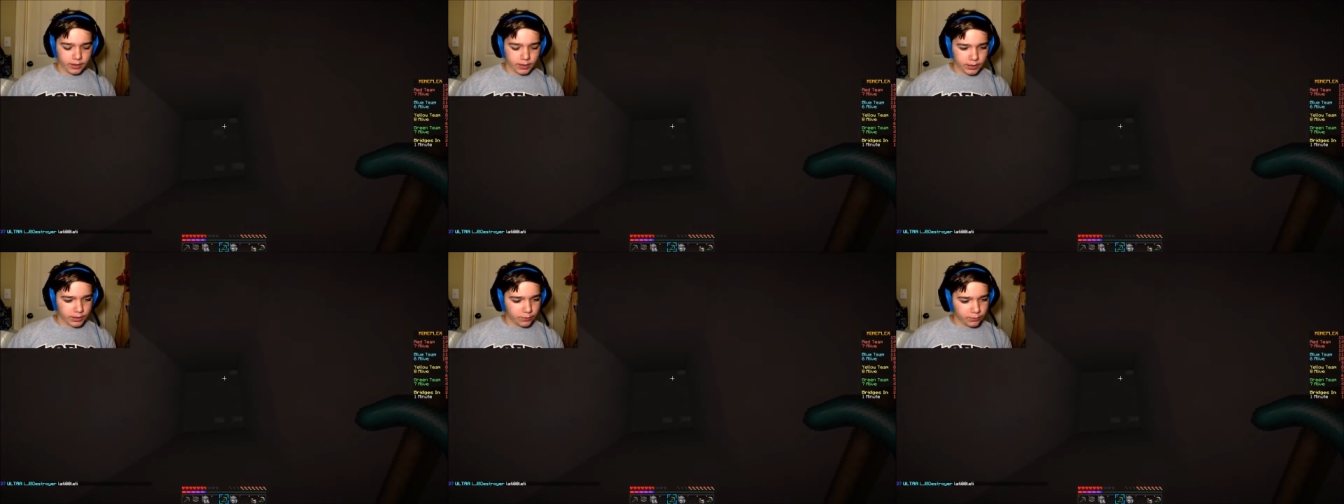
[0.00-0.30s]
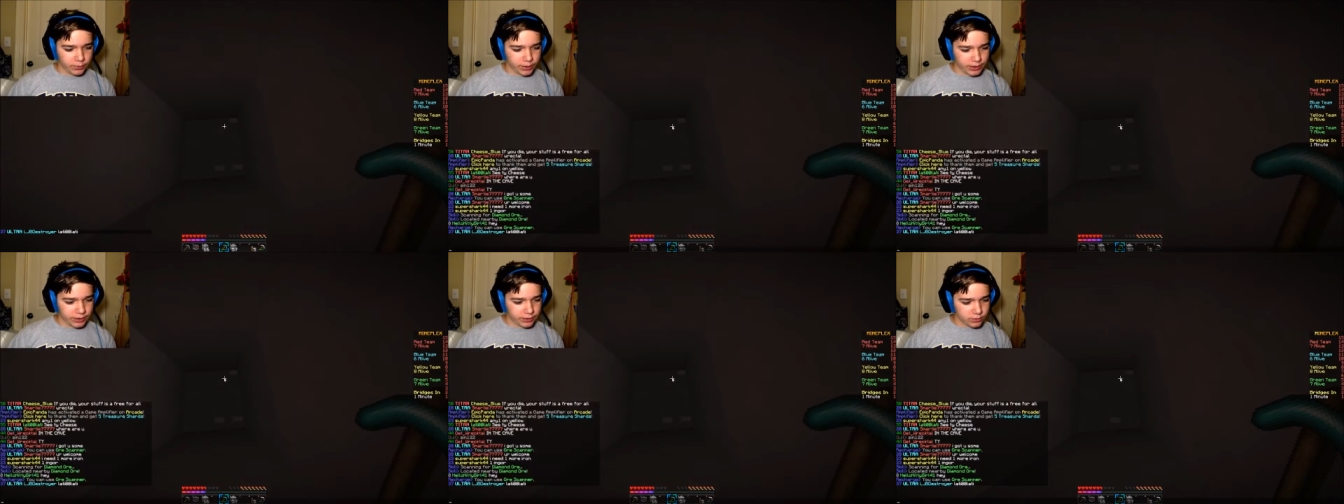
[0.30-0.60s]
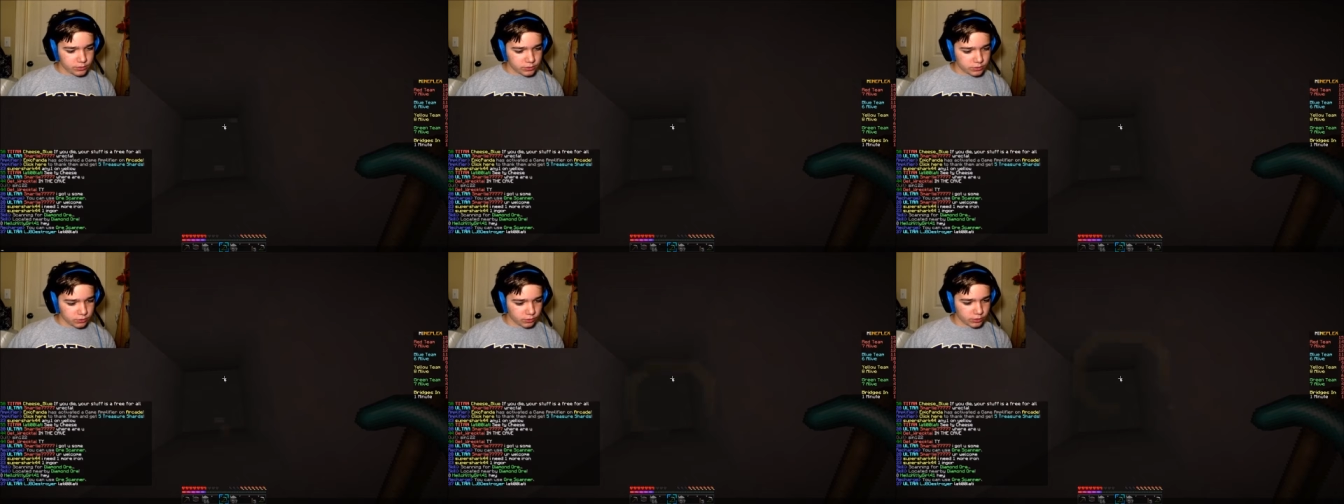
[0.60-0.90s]
Can we
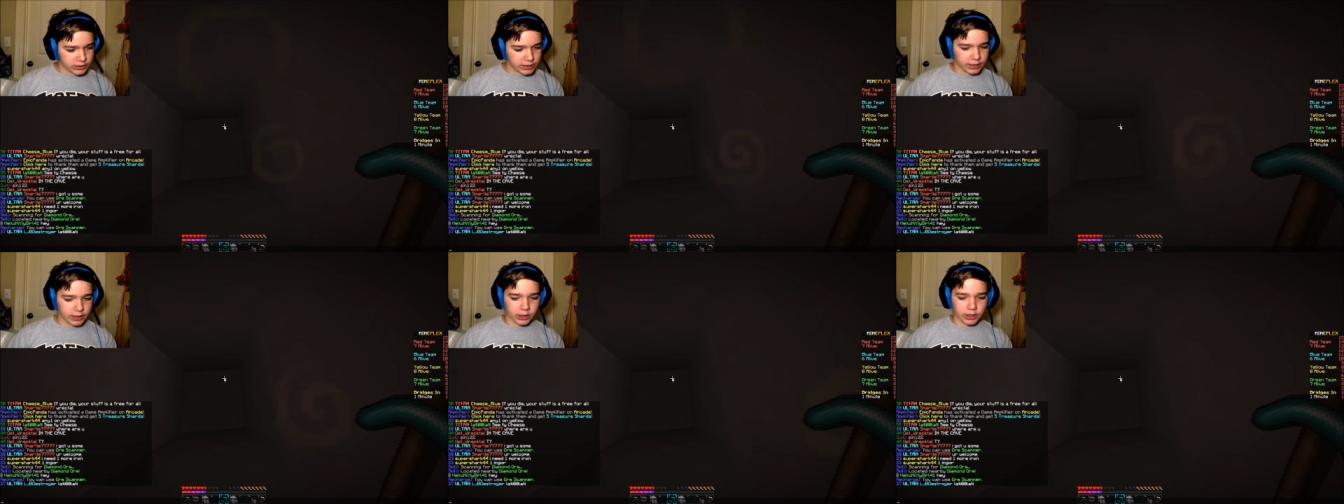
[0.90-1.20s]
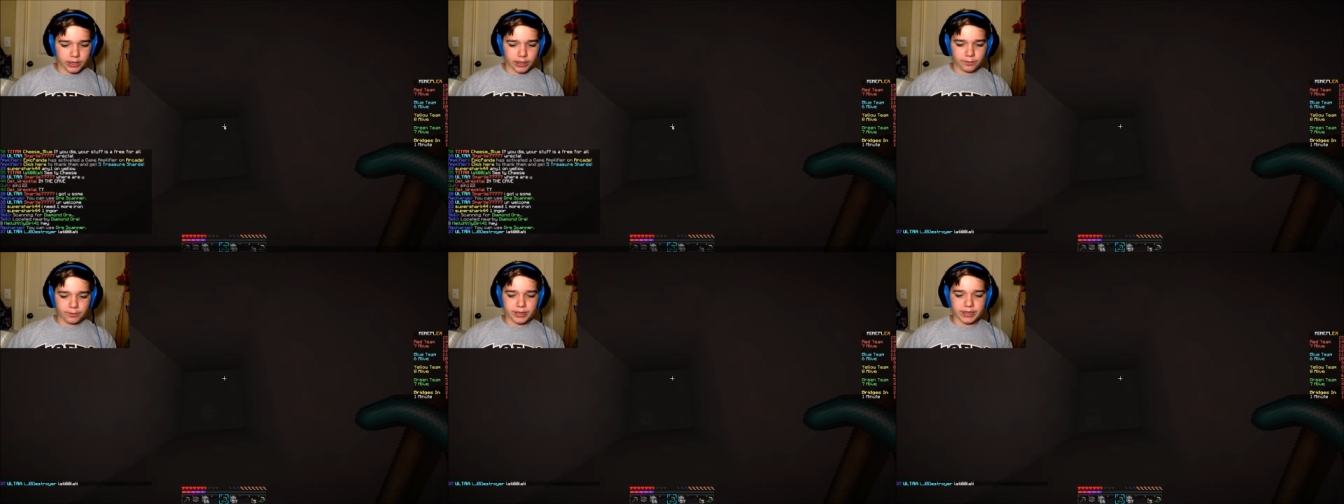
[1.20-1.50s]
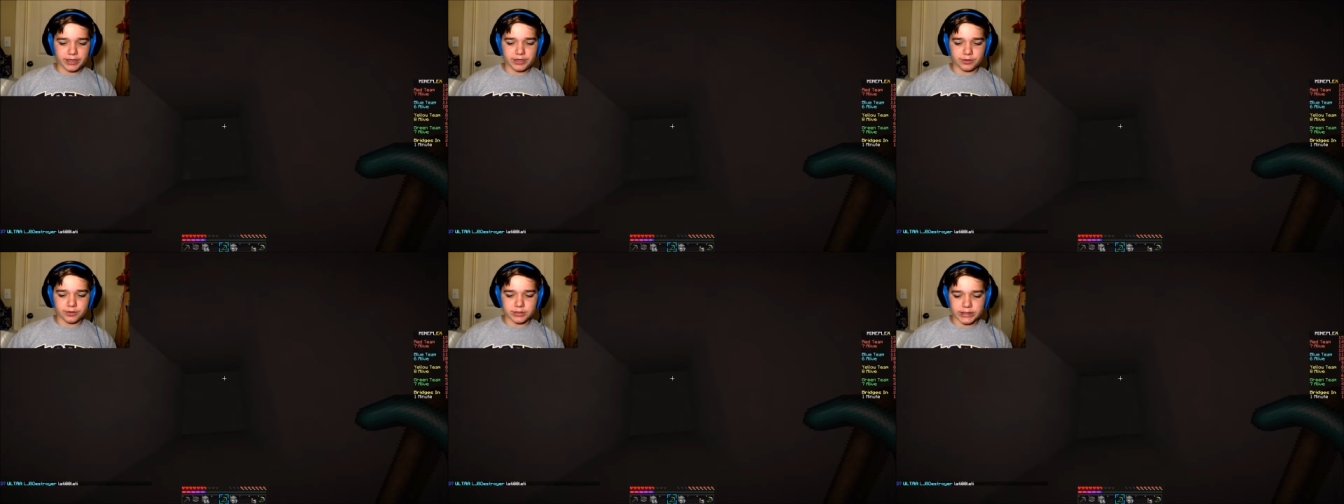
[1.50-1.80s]
use ore scanner? Okay, we
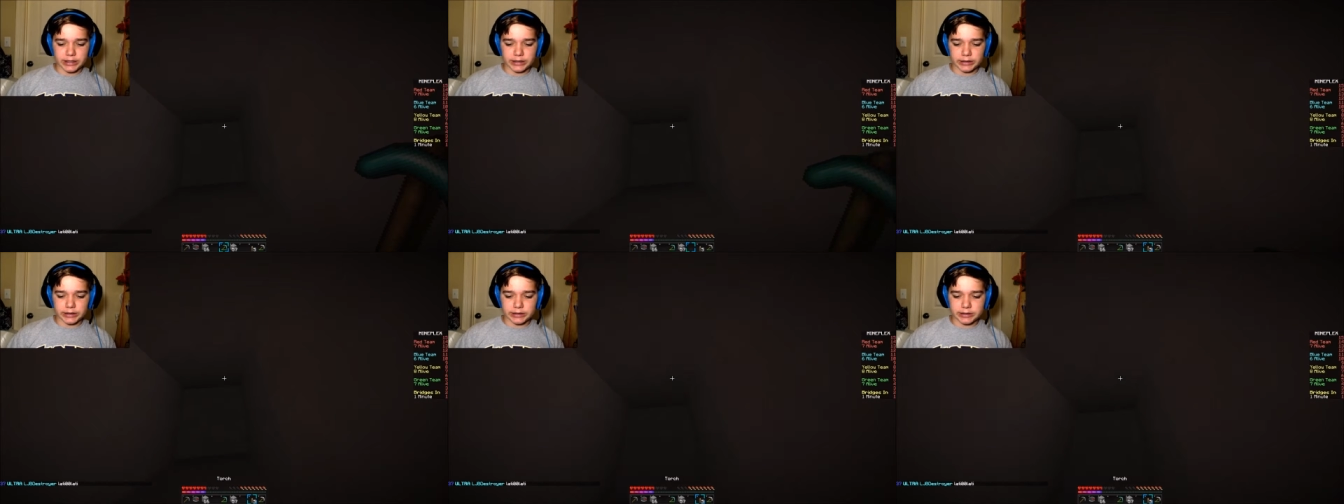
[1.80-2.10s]
can use it. Let's